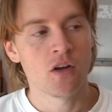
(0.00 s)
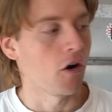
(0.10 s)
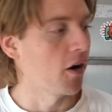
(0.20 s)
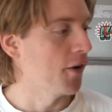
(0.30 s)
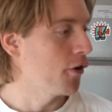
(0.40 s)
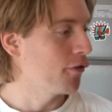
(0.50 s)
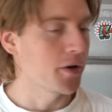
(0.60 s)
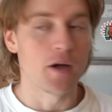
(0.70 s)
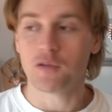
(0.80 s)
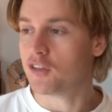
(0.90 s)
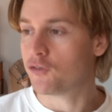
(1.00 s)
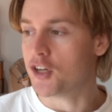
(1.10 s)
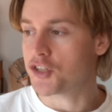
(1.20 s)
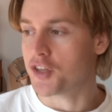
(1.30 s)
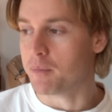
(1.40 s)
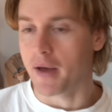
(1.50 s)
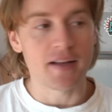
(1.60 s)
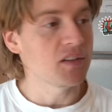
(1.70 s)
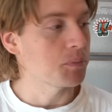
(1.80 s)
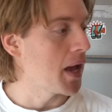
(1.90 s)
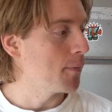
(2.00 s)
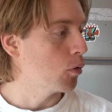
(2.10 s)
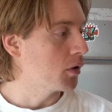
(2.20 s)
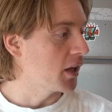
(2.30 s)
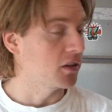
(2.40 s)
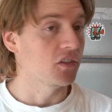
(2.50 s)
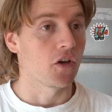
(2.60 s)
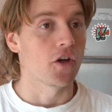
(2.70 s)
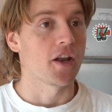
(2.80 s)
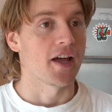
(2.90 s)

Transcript: All right, if everyone else has finished their mains, maybe we'll get dessert